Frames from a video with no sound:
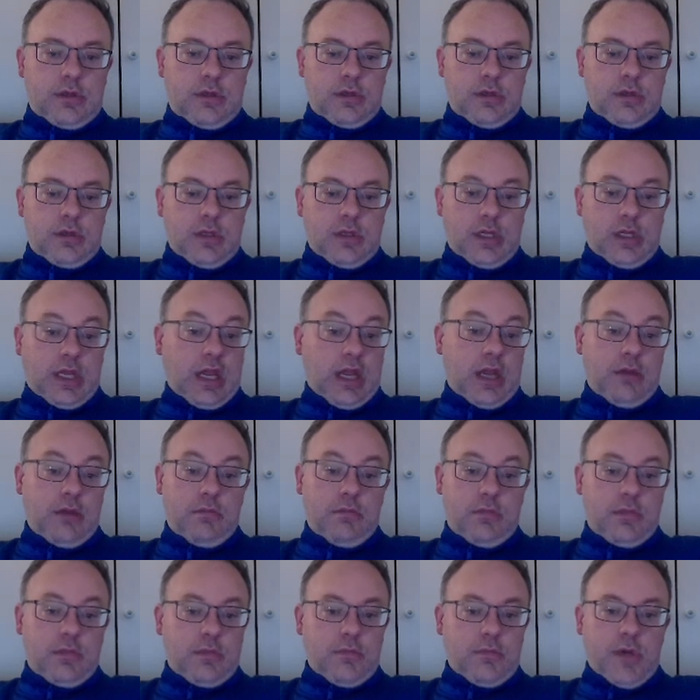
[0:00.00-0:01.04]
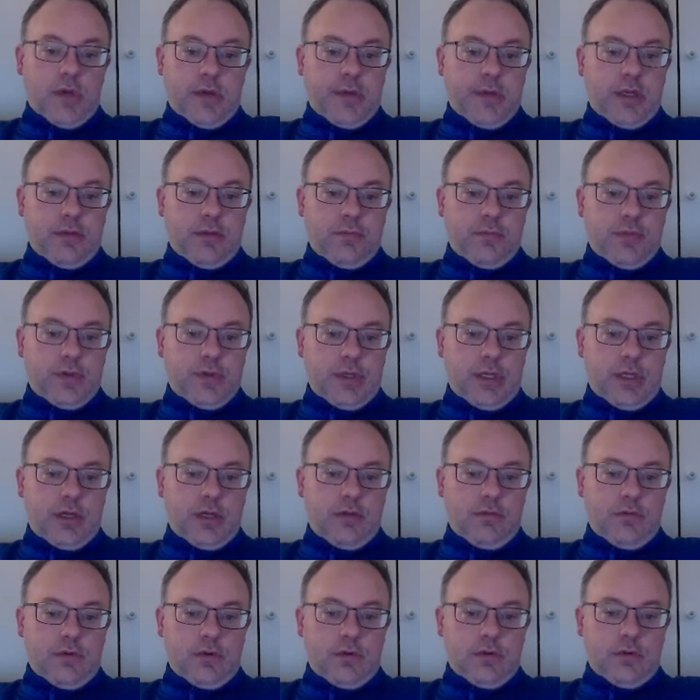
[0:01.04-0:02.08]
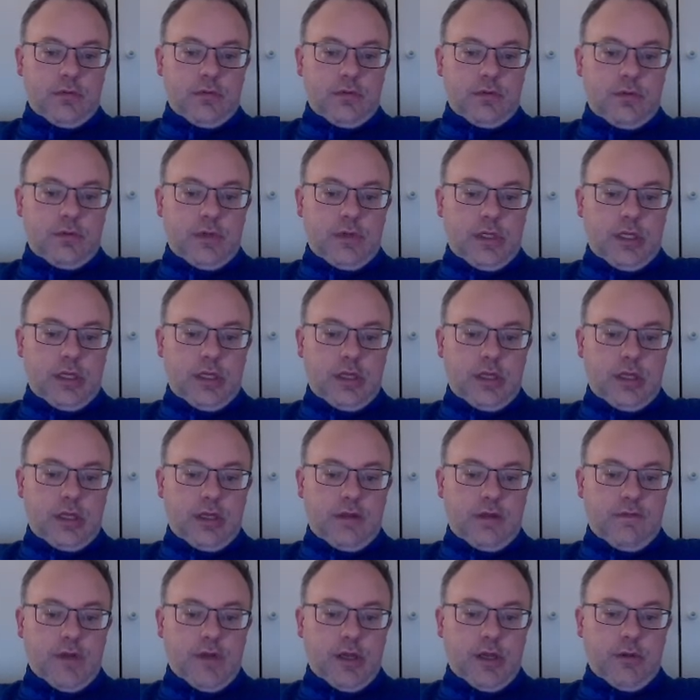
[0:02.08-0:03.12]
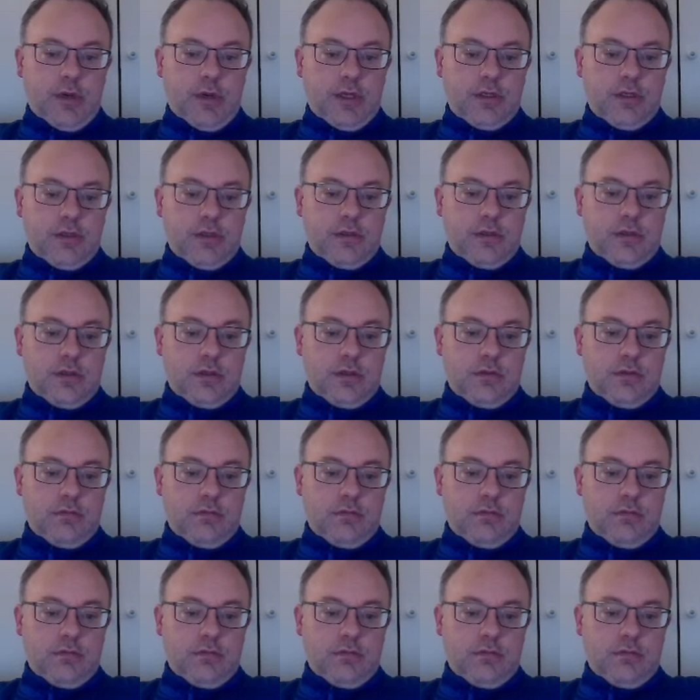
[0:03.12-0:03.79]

Again, might be completely wrong with the evaluations.